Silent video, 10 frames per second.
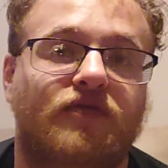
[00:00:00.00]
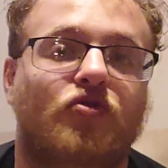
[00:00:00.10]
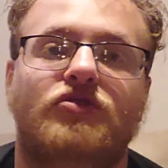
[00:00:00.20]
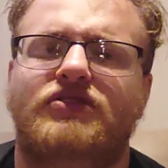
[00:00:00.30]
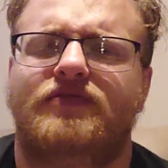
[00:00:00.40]
Of
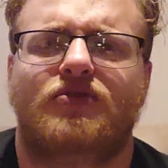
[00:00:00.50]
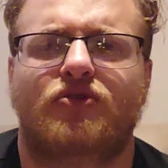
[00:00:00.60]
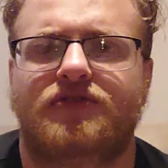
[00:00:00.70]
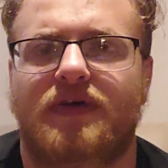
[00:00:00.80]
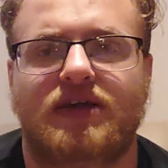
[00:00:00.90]
course, if it
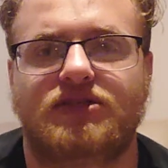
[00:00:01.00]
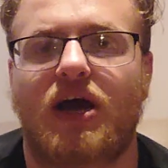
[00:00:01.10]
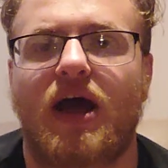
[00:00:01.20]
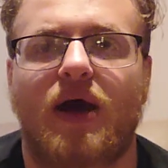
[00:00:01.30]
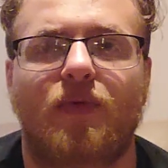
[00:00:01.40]
glorifies
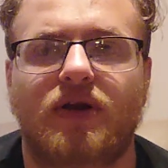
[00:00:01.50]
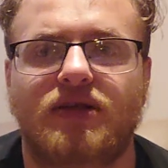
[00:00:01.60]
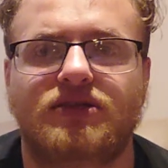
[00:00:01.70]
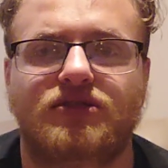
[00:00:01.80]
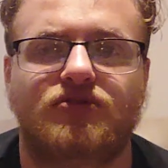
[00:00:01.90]
God, I want
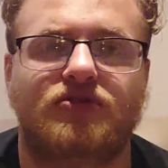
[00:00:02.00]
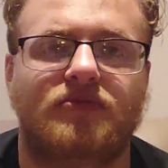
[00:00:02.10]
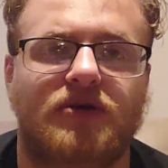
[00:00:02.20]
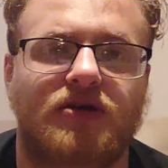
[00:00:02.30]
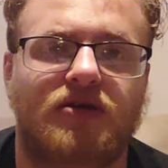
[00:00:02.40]
to listen to it,
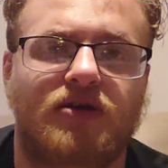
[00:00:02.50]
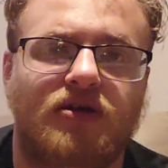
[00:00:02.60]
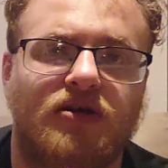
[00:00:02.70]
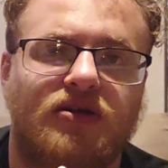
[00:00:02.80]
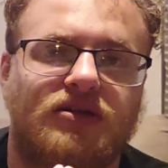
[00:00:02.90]
but
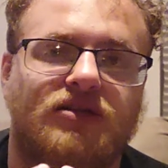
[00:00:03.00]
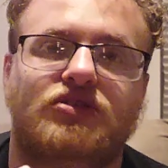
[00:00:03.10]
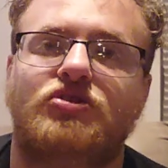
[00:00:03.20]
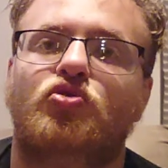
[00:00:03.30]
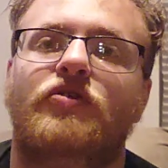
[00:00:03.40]
that's
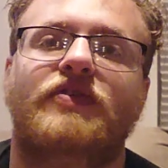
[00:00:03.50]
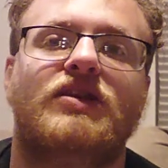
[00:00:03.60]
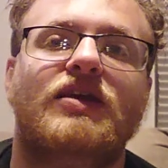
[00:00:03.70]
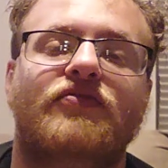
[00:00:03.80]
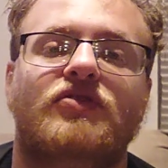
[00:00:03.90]
just sort of a
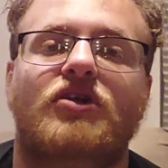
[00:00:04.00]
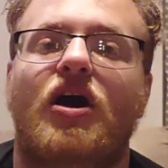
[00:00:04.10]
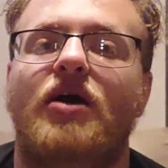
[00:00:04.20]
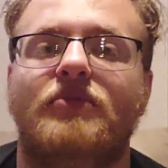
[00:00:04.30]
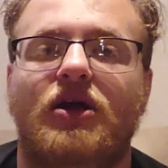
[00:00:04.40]
different
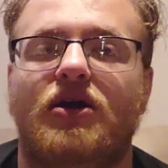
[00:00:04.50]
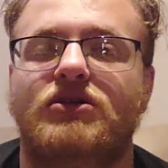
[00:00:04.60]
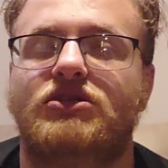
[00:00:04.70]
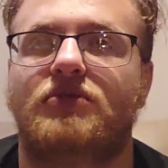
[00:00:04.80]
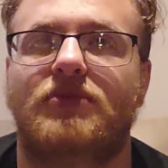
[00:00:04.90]

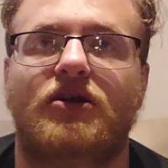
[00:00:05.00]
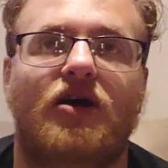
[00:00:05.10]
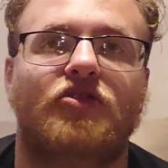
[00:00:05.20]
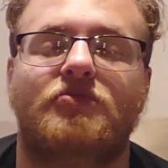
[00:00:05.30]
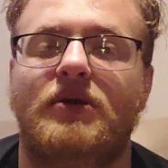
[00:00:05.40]
ambiance compared to
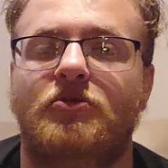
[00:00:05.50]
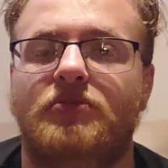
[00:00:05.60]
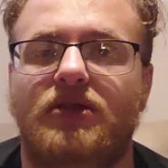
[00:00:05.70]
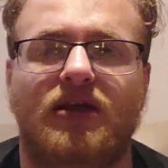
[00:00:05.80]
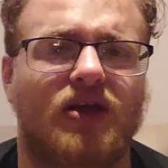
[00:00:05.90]
other people
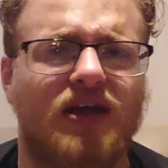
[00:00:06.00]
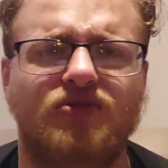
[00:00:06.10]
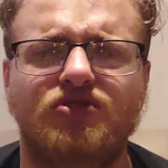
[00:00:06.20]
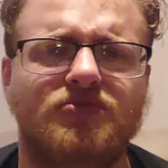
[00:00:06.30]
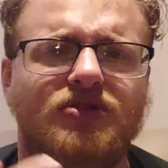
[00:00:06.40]
being like, hey,
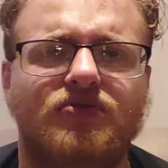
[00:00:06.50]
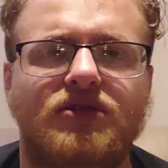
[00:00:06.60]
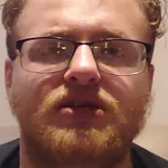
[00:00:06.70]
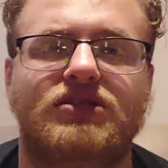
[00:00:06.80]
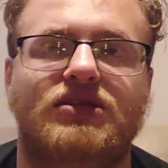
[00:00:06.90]
you should be doing
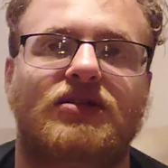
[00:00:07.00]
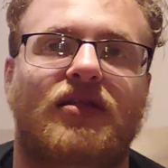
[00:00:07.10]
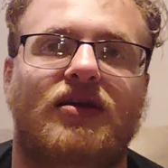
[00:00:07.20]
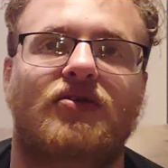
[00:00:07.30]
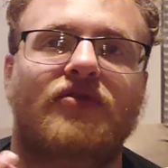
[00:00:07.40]
this. And
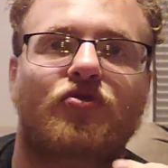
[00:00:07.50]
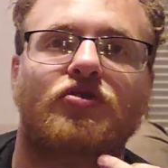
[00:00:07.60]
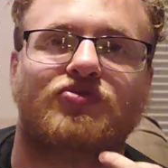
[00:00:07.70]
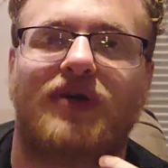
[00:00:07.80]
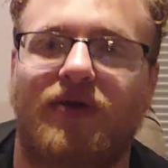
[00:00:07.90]
like, of
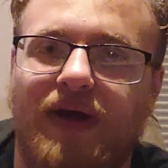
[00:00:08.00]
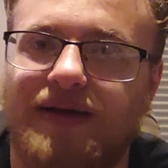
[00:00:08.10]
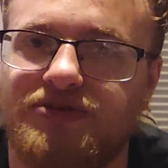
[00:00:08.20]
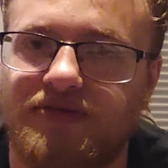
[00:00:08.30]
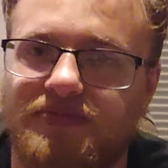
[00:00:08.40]
course, when I
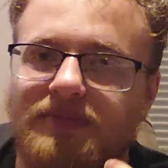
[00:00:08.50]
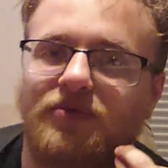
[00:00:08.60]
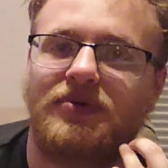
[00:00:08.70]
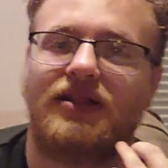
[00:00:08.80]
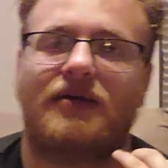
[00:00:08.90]
rap, some
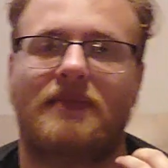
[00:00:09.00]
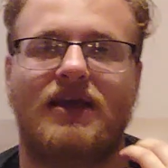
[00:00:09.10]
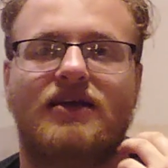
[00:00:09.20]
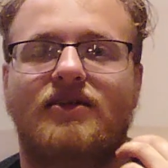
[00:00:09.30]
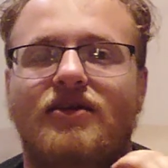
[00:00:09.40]
people be like,
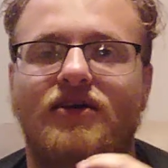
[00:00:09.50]
man,